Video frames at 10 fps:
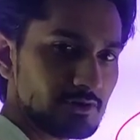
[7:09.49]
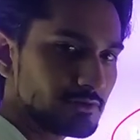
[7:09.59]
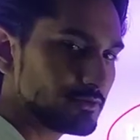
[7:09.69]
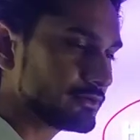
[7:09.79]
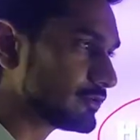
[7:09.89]

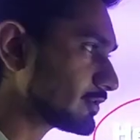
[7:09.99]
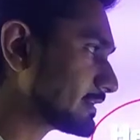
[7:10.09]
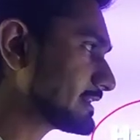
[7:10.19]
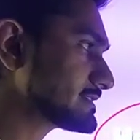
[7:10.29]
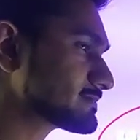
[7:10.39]
to you or
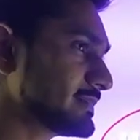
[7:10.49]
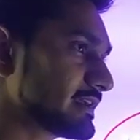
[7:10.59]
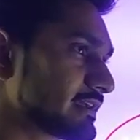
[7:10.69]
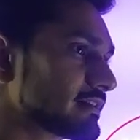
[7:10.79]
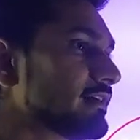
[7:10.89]
it is
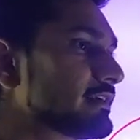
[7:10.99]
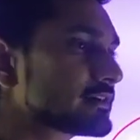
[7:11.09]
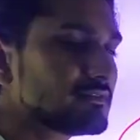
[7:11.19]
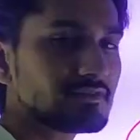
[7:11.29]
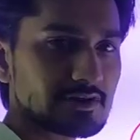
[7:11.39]
making
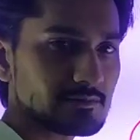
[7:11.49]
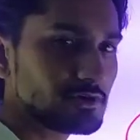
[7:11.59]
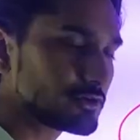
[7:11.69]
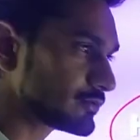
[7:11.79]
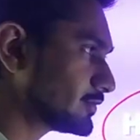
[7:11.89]

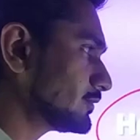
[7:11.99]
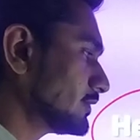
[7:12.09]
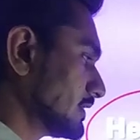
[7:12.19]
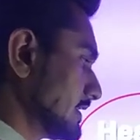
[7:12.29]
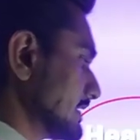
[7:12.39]
uncomfortable to
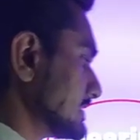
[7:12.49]
you,